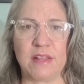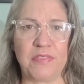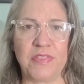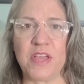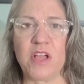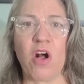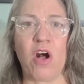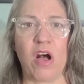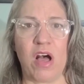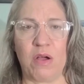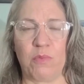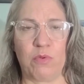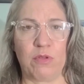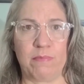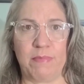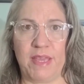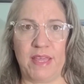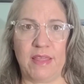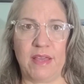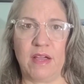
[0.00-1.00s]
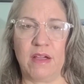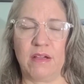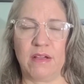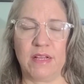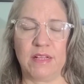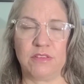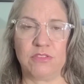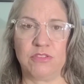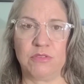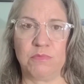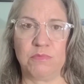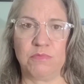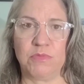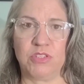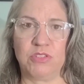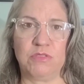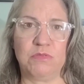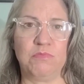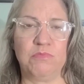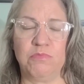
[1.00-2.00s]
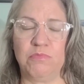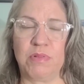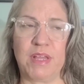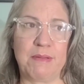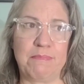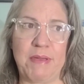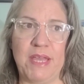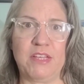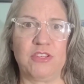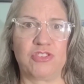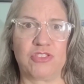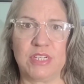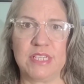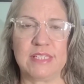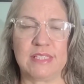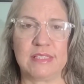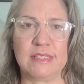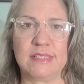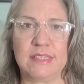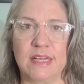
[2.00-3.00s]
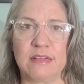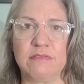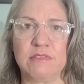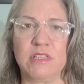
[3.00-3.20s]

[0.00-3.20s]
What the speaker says: Nothing hot will be there. It's like pastries and stuff.